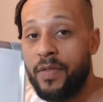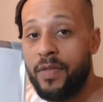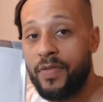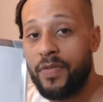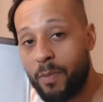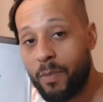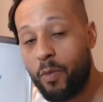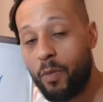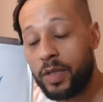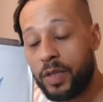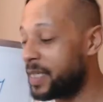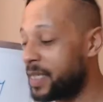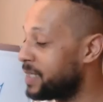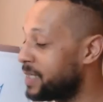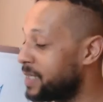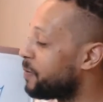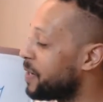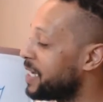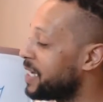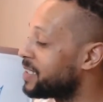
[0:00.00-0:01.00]
then what
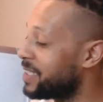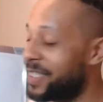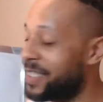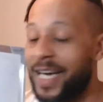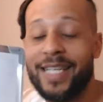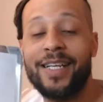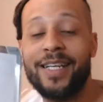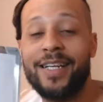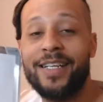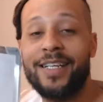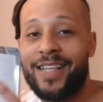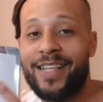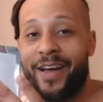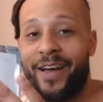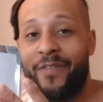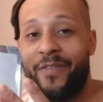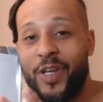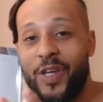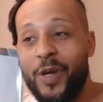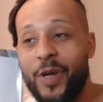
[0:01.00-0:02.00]
is being suggested is that
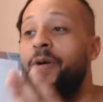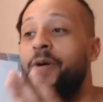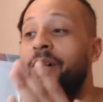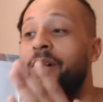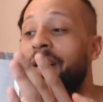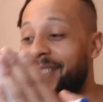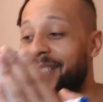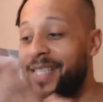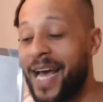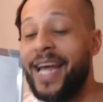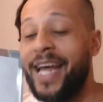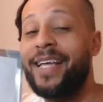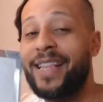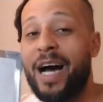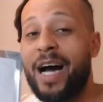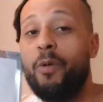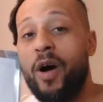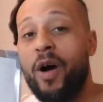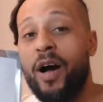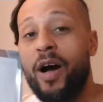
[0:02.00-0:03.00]
if you take
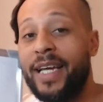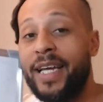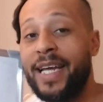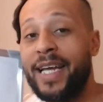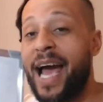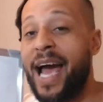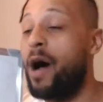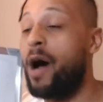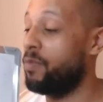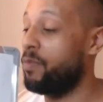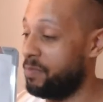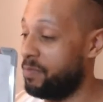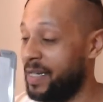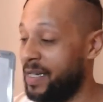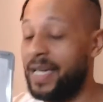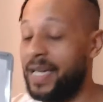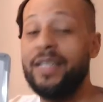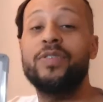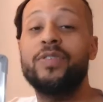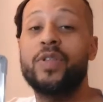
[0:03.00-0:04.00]
that working out
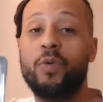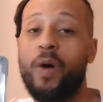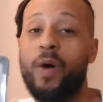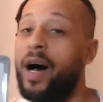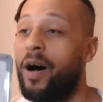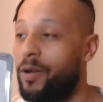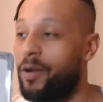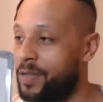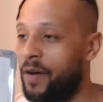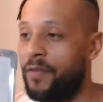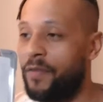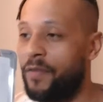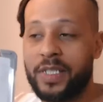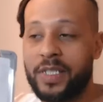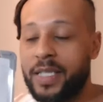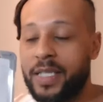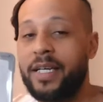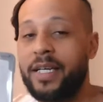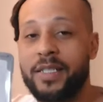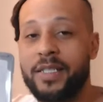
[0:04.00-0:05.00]
into the world and
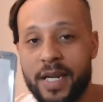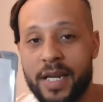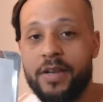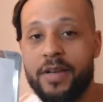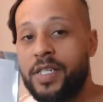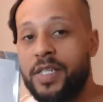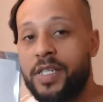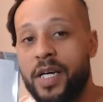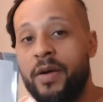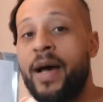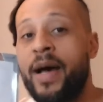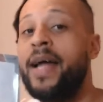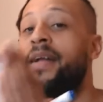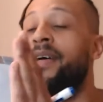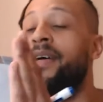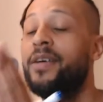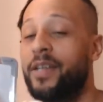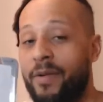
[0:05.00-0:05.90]
obviously continue to do it,